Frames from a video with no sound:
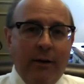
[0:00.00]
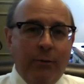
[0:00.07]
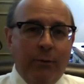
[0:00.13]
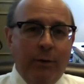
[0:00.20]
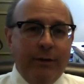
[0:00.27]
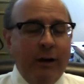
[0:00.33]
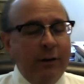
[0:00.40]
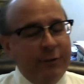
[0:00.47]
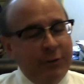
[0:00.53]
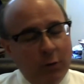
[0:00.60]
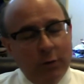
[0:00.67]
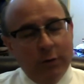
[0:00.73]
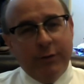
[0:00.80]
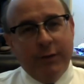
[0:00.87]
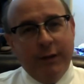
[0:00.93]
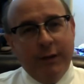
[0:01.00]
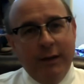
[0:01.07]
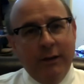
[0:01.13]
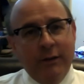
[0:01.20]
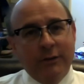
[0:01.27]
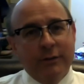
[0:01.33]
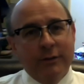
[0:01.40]
We've done a few of
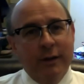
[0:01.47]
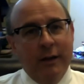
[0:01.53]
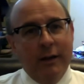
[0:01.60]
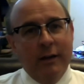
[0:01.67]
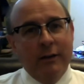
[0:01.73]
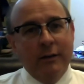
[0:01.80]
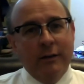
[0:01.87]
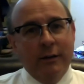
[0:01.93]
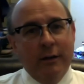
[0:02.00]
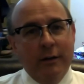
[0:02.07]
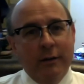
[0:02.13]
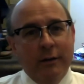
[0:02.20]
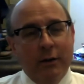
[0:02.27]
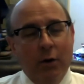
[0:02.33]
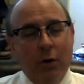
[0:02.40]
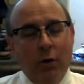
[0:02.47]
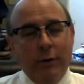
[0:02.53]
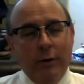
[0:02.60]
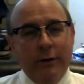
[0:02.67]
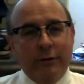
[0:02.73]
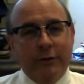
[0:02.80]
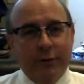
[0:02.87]
these, and the goal
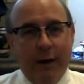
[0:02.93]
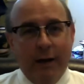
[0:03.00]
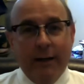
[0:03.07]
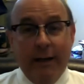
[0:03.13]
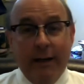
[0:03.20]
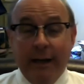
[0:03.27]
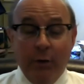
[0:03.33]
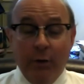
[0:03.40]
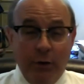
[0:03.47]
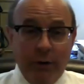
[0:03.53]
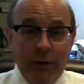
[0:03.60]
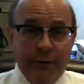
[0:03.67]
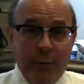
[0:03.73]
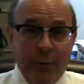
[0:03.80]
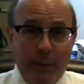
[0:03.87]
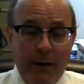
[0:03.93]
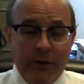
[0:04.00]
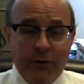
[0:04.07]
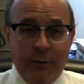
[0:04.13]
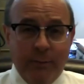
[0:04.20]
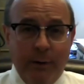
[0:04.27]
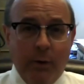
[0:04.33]
is to try to get out good
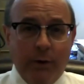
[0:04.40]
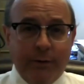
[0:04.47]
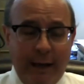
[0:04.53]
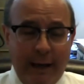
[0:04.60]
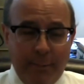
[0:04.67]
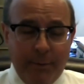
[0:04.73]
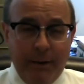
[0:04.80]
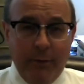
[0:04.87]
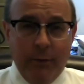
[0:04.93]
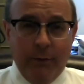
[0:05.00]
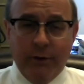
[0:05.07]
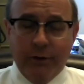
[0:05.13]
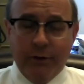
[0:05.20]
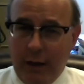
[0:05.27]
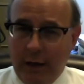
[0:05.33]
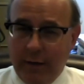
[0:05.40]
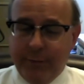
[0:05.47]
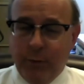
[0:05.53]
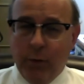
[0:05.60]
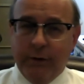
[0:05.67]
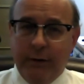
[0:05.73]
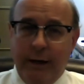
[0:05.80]
information about what's happening with the July
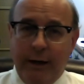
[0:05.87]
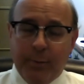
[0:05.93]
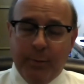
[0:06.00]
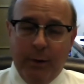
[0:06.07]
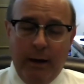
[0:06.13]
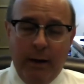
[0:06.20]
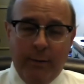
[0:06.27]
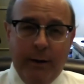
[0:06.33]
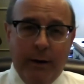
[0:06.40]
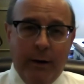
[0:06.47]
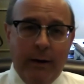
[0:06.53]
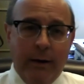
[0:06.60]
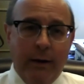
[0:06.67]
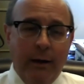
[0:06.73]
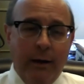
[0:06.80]
14th primary